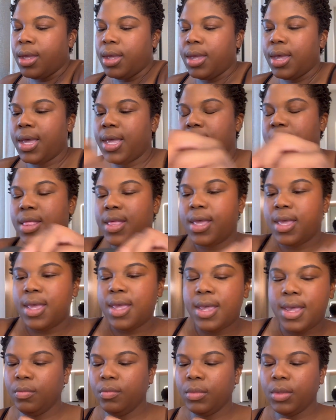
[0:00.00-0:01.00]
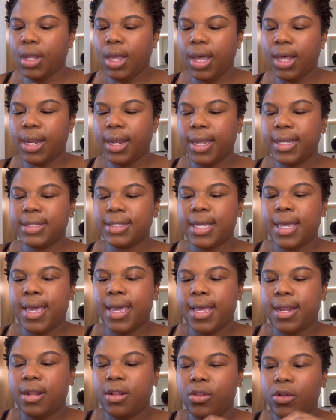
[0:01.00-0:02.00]
And then I like to
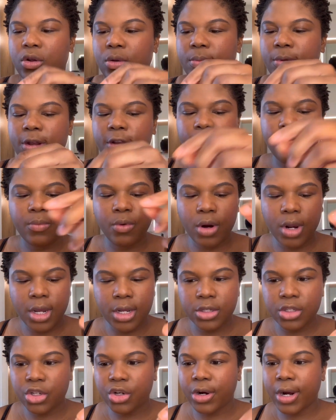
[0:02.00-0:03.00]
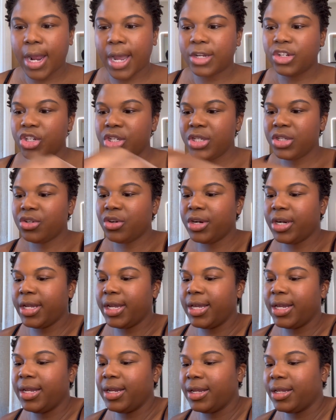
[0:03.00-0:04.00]
add a little bit of bronzer. I just started
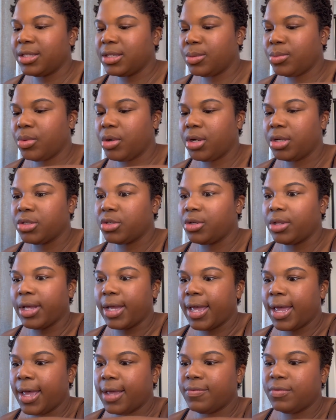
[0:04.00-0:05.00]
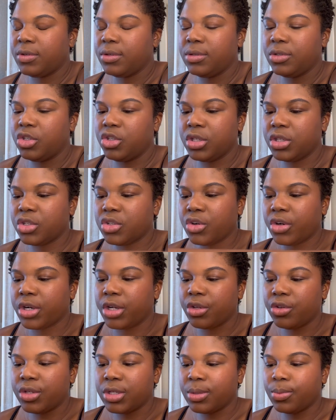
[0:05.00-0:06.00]
getting into bronzer. Like, I just started
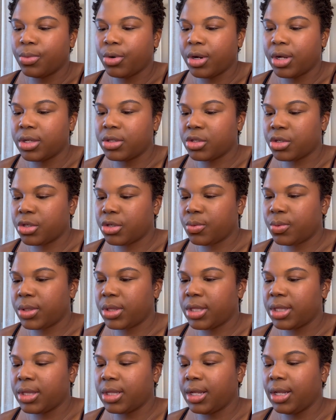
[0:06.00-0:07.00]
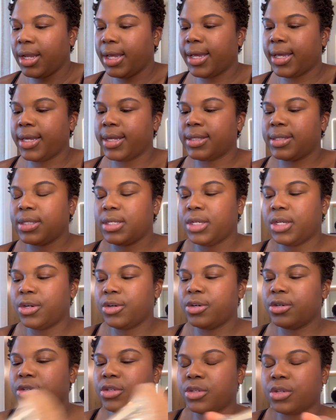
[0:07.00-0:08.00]
using bronzer within the last
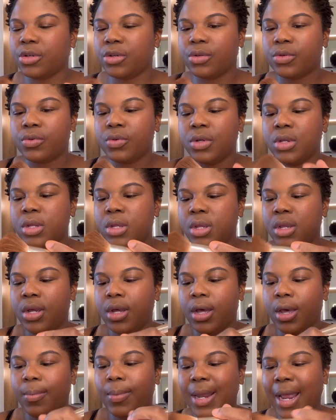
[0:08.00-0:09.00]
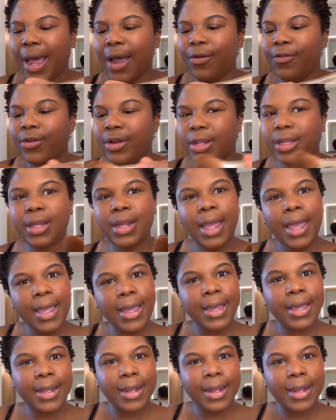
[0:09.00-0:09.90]
year or so. But I really like it.